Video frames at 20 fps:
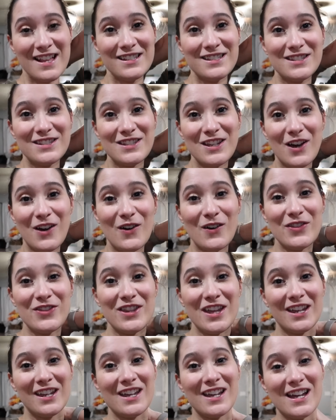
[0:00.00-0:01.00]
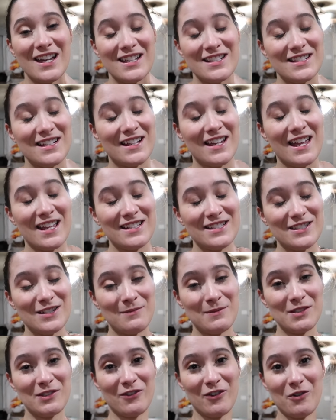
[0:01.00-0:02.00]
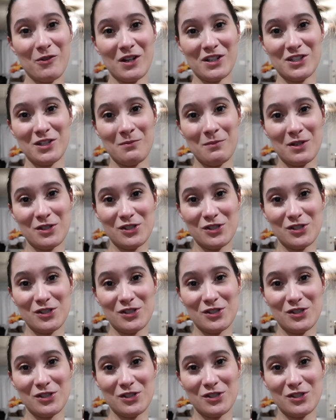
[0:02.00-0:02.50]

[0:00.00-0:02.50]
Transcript: So thank you guys again so much for watching.